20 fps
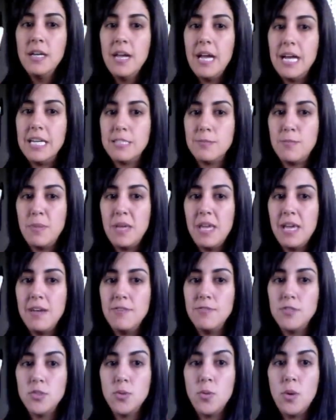
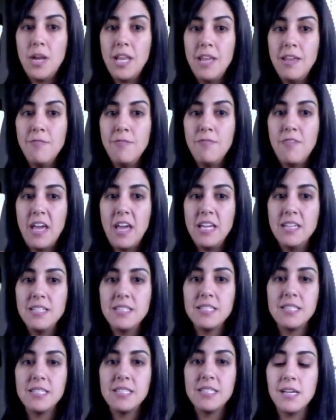SPF 20
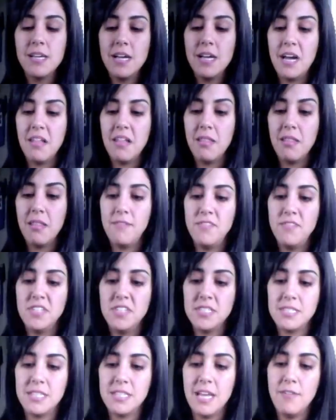face. I love this
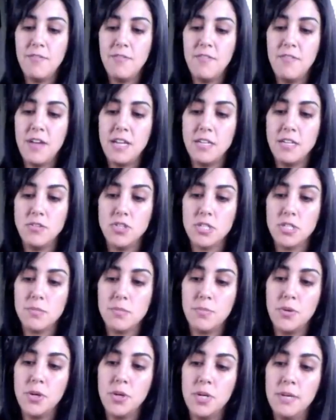stuff, and you just
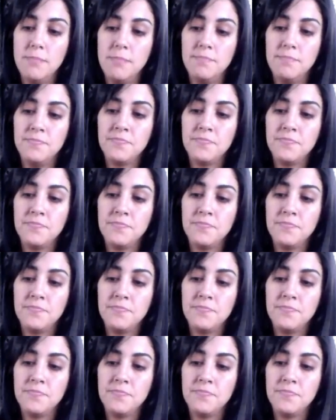put